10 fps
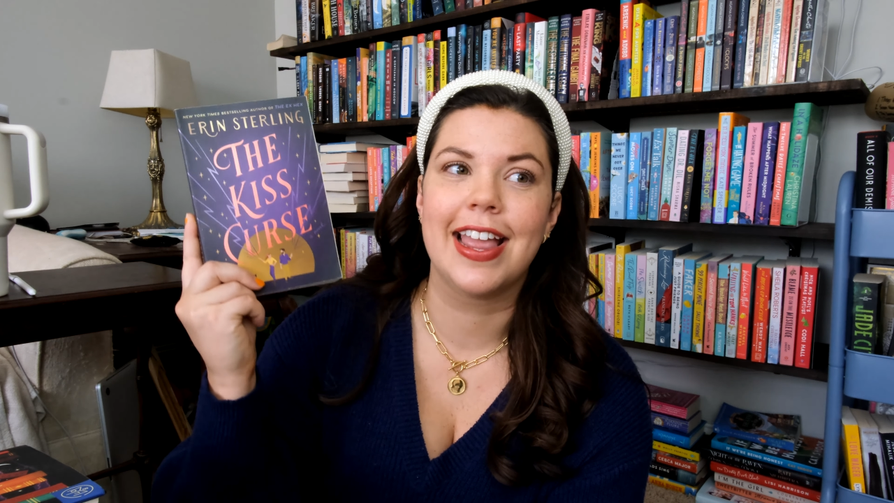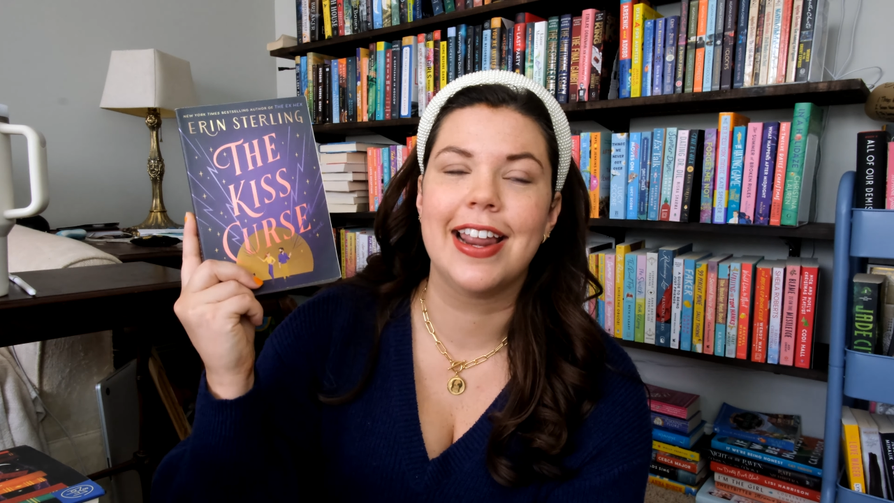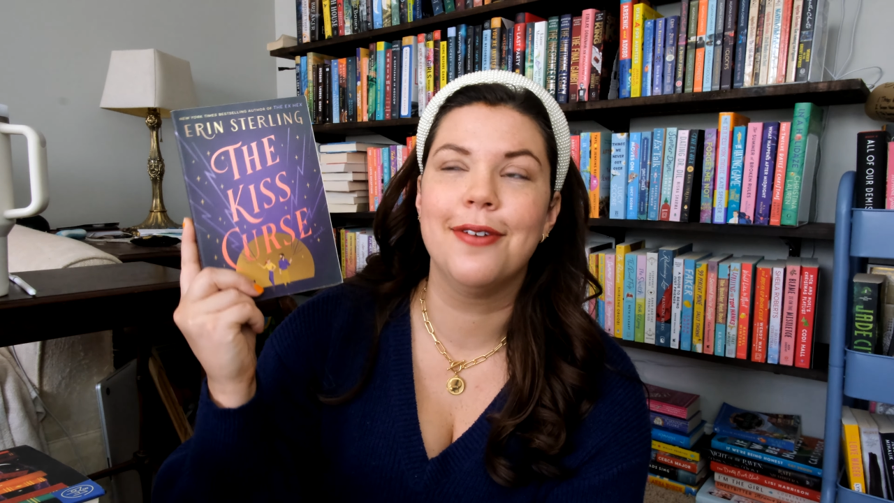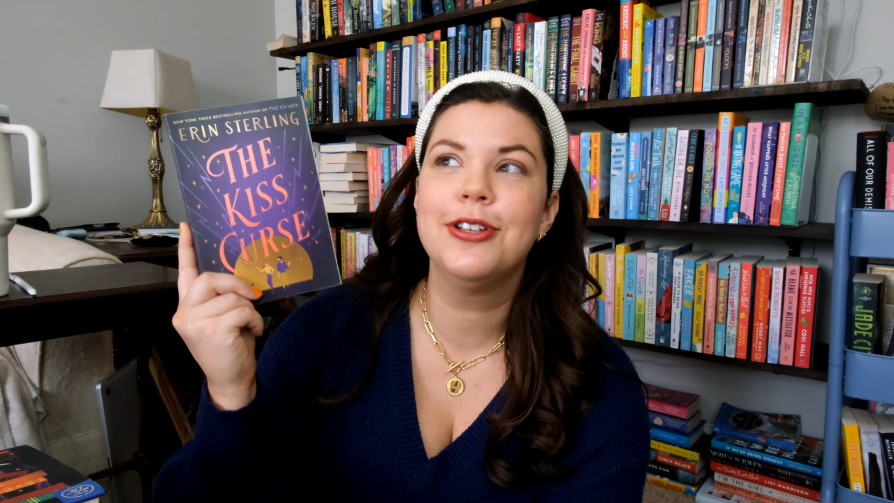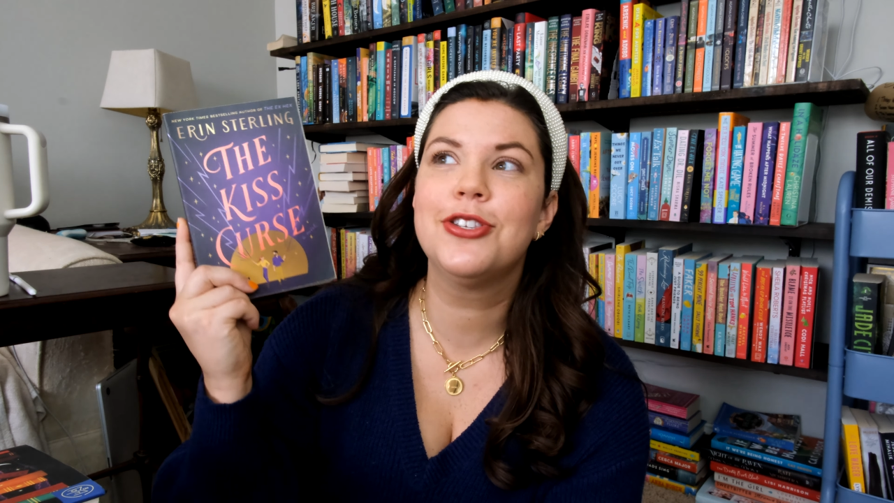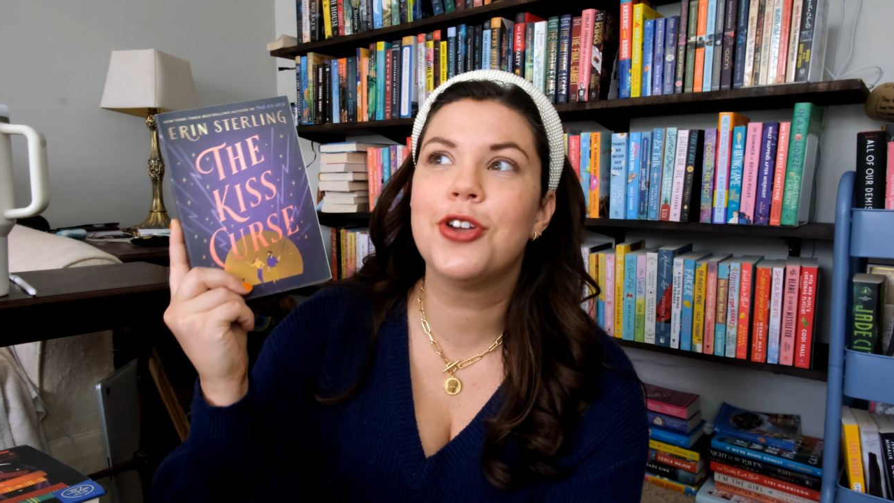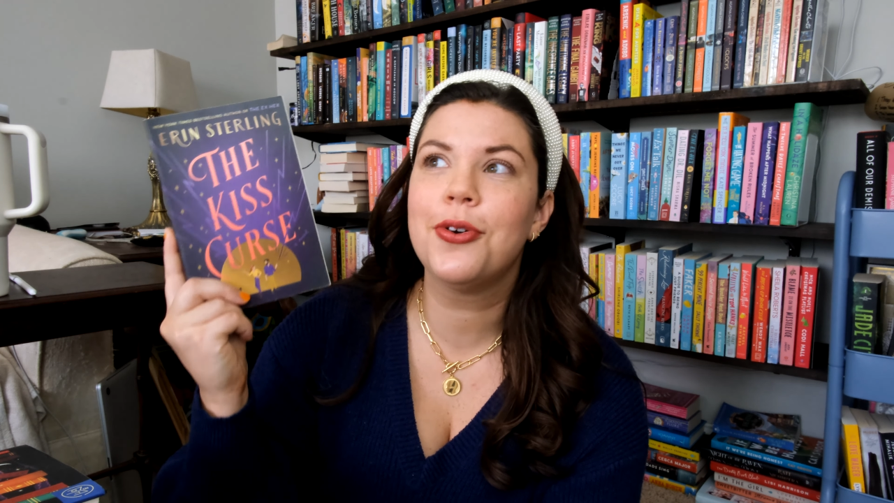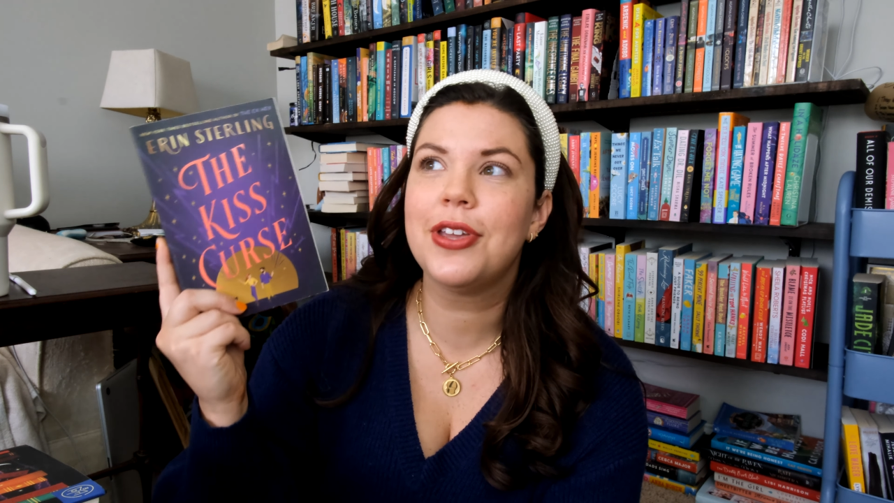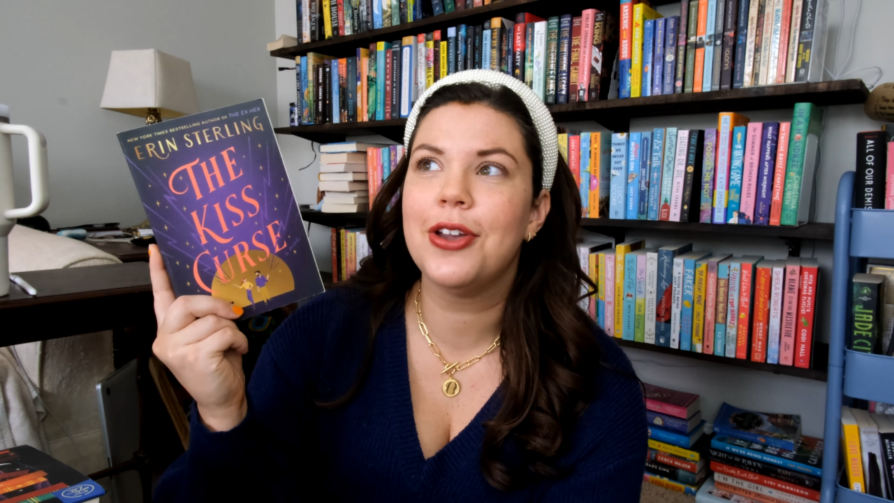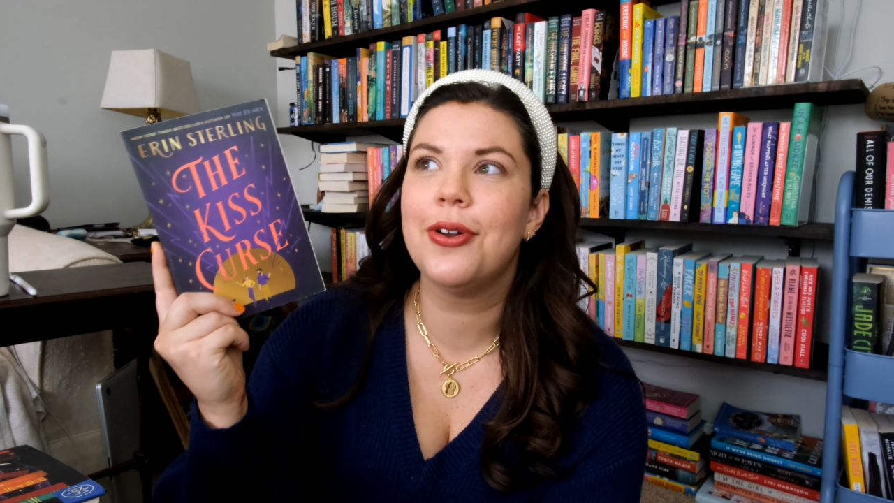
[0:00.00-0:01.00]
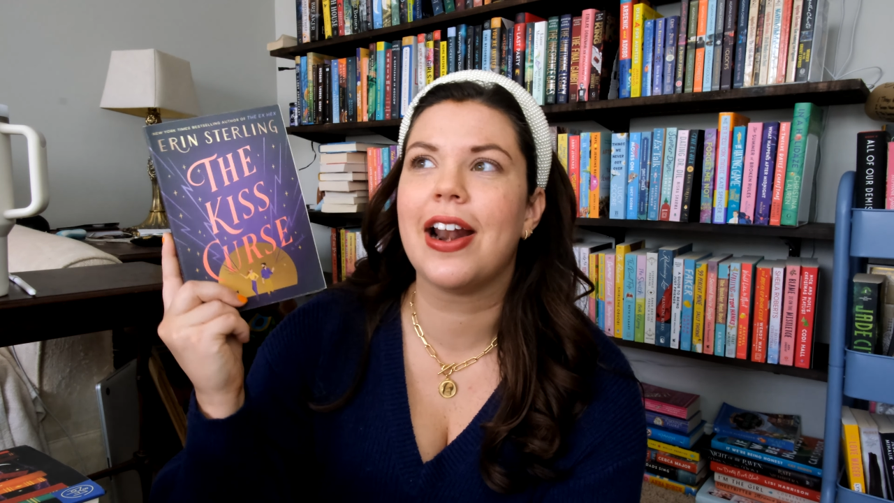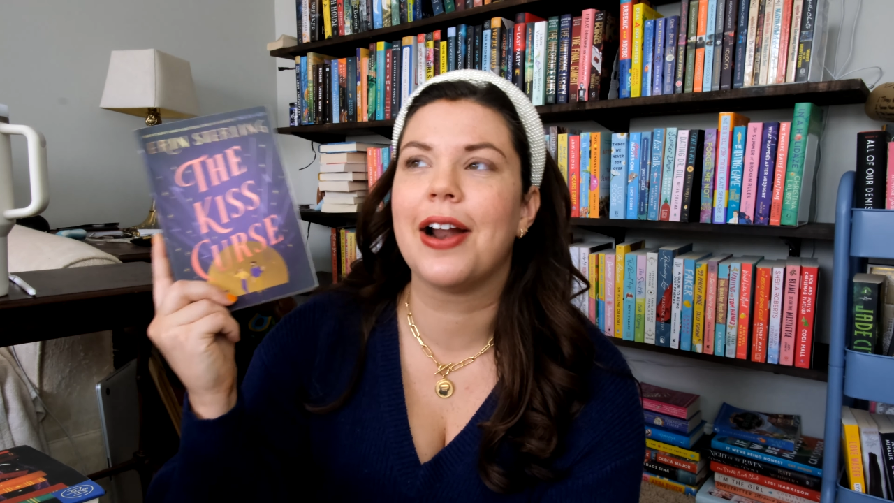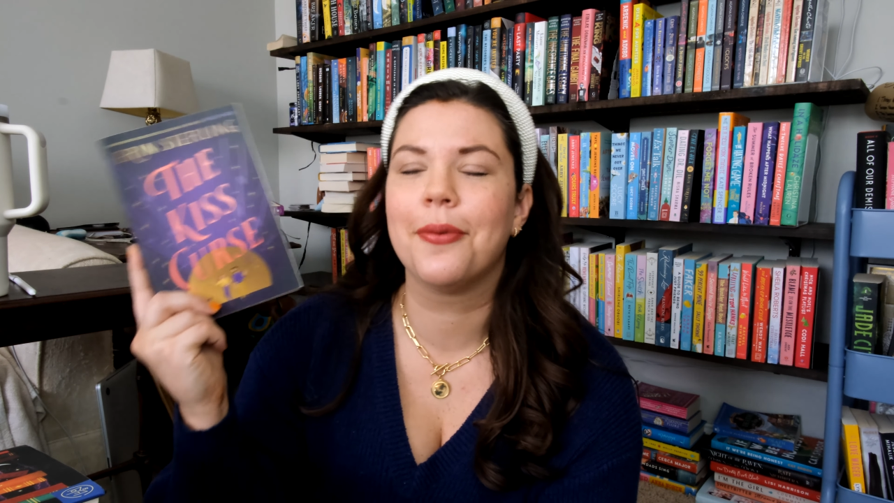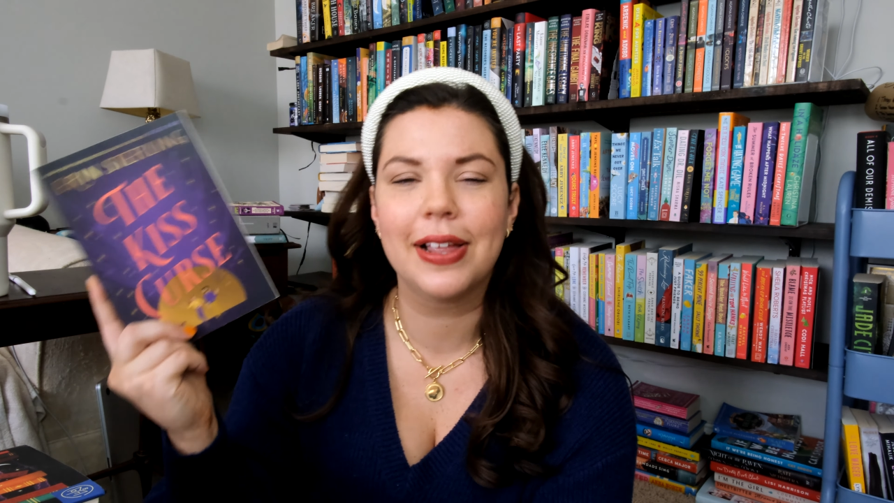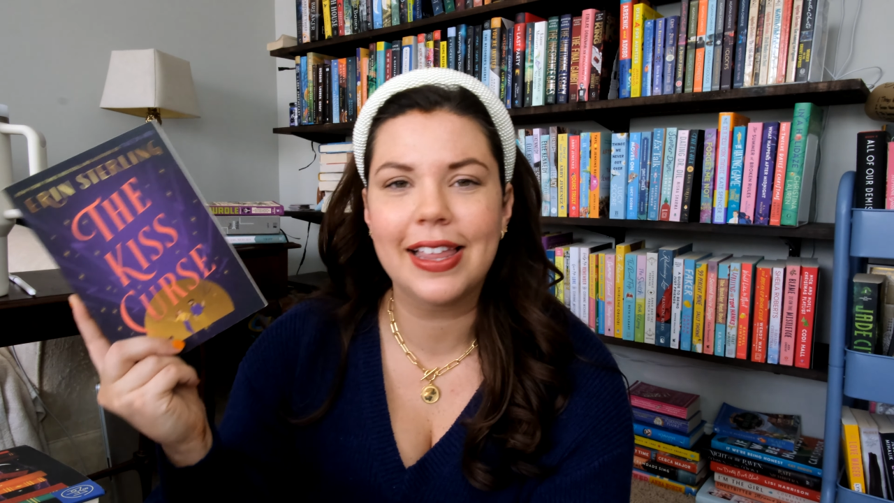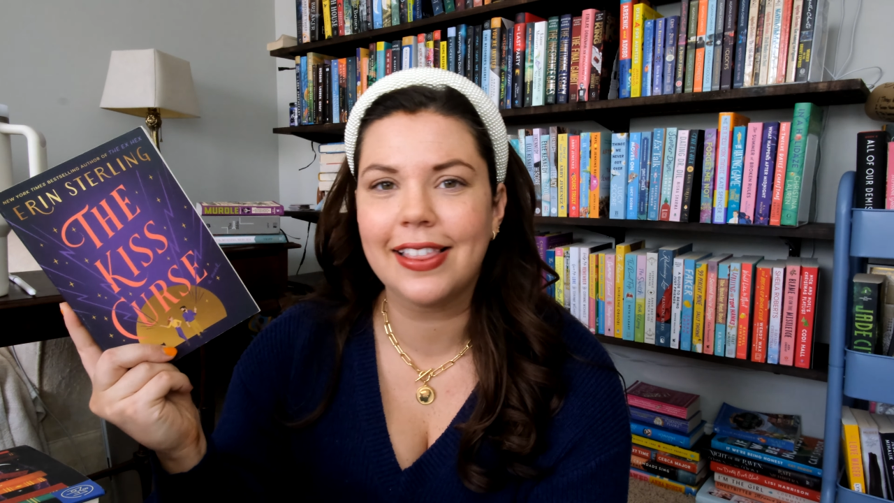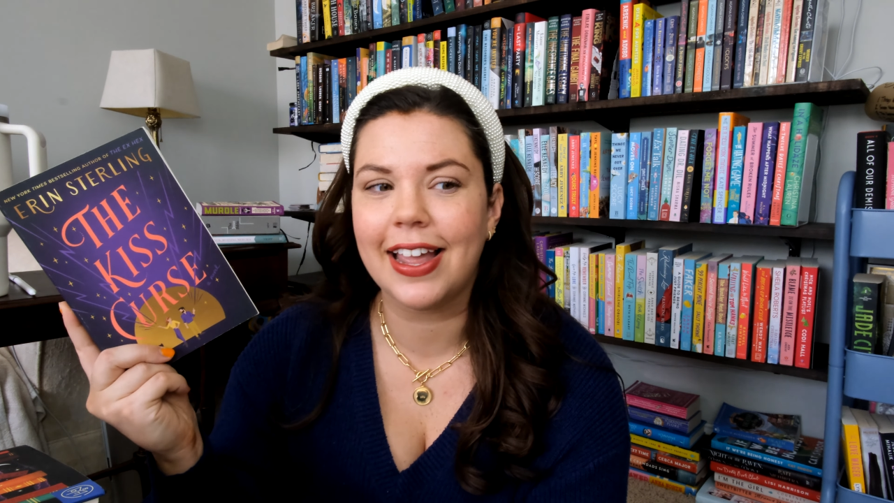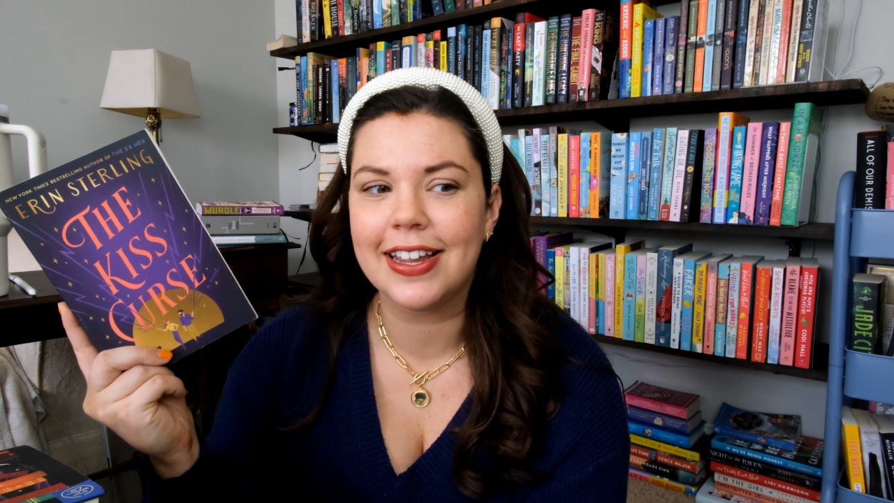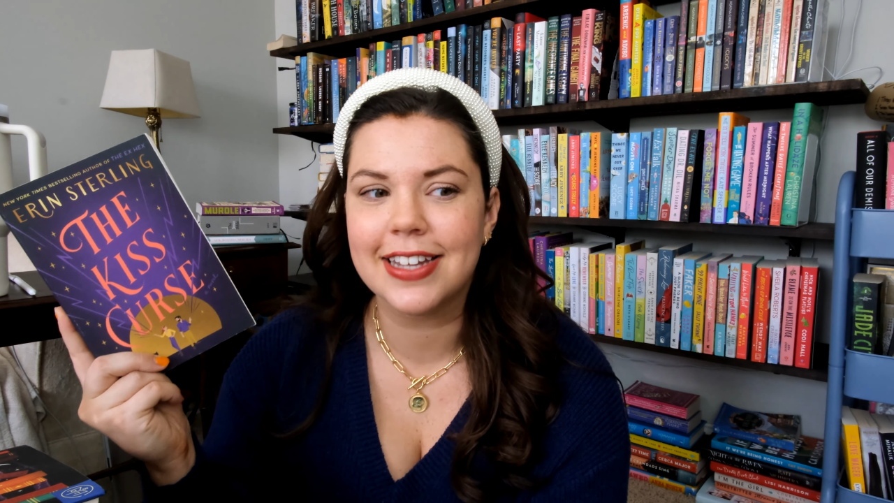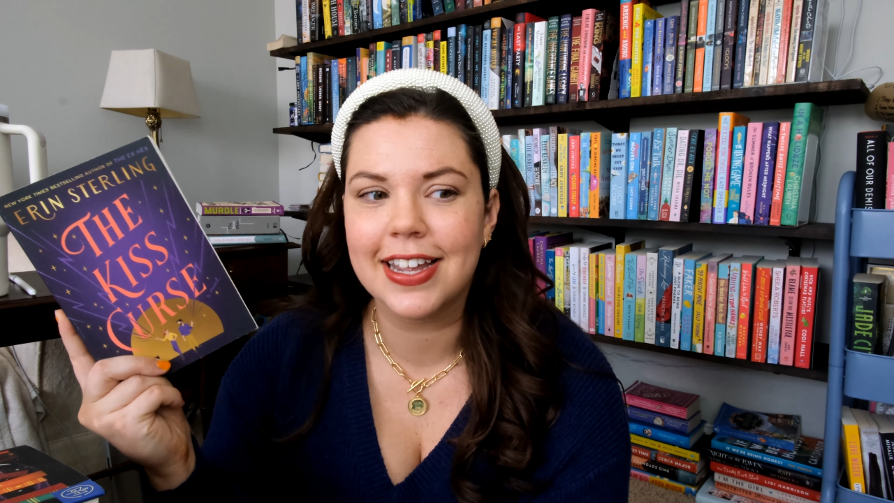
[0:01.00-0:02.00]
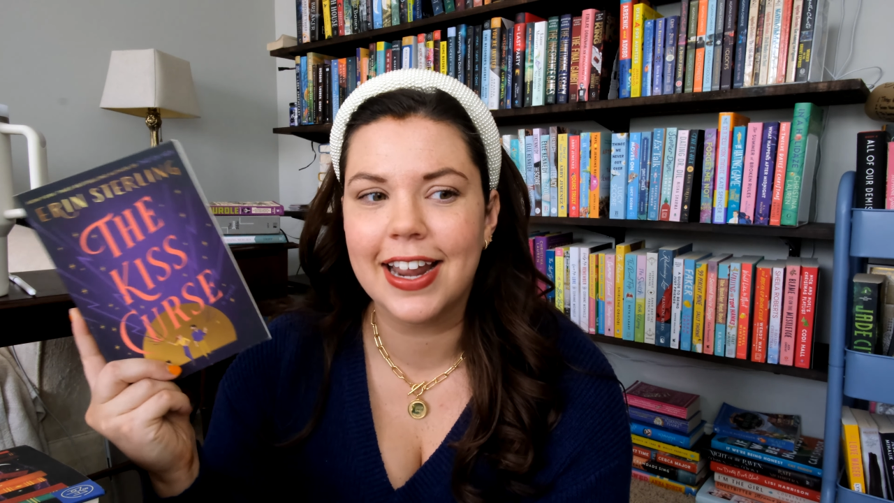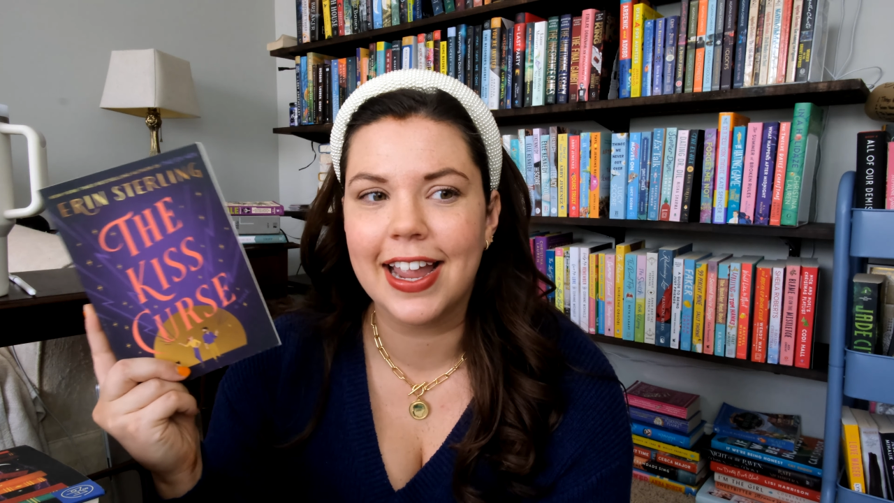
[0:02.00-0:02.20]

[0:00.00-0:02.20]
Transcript: and it was so cute and I really liked it.